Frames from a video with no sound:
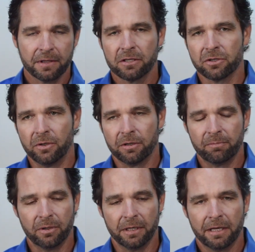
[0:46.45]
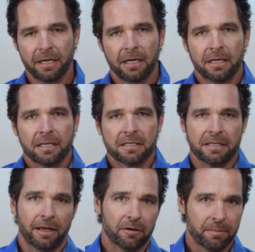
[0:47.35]
So you can put
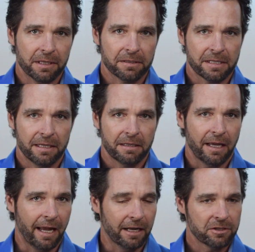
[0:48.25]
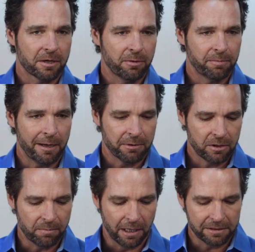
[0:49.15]
standard bills in and you can put paper
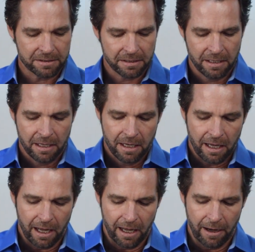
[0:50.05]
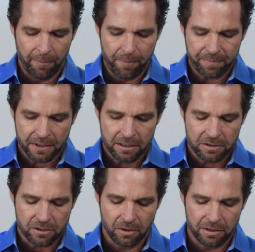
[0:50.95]
coupons.
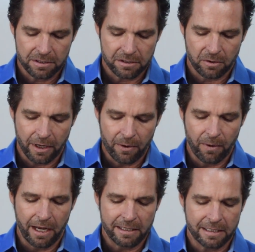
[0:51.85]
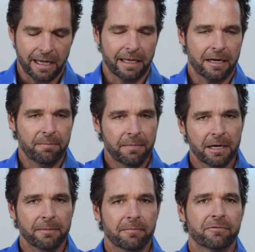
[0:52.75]
So this is a great way to kind of get a
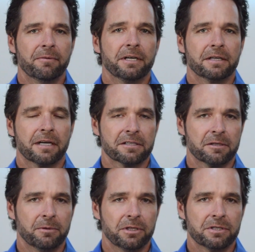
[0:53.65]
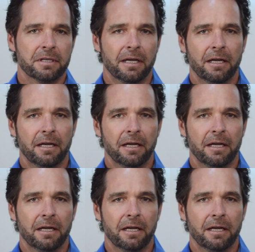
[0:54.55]
minimum for your customers.